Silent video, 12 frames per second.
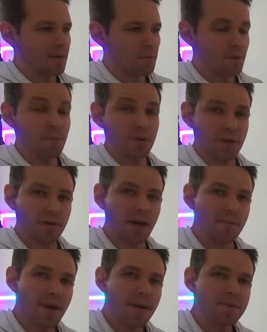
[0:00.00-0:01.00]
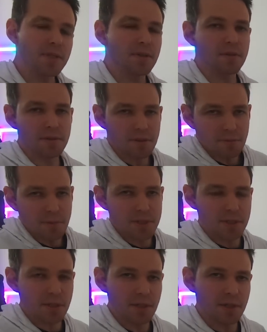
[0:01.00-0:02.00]
with pretty great maps, you
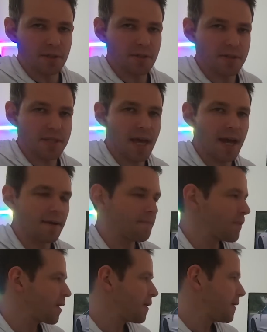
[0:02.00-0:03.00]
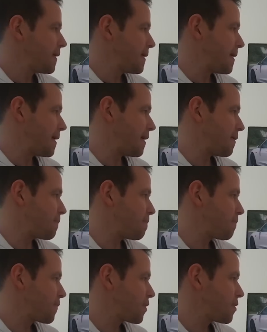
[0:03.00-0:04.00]
wish that you could use that.
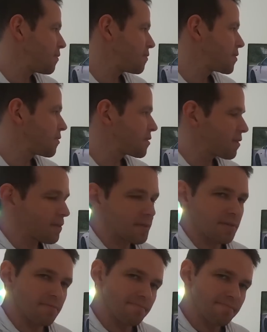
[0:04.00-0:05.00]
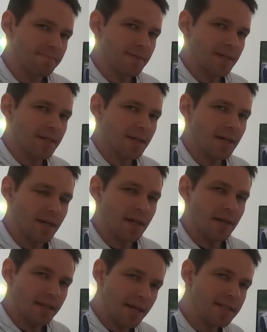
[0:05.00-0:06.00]
So
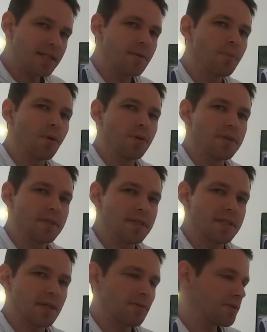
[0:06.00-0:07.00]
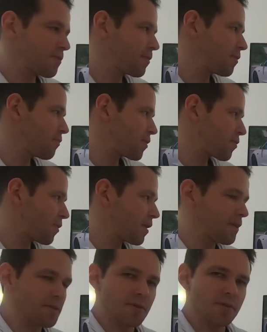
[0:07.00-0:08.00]
that's an important distinguishment
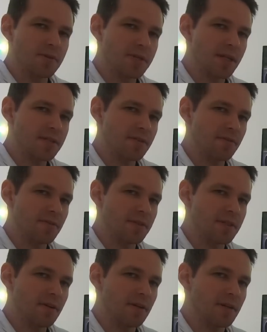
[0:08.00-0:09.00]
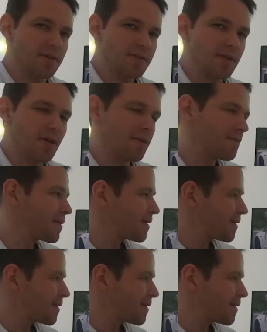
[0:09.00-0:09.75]
between the two sets of interiors. So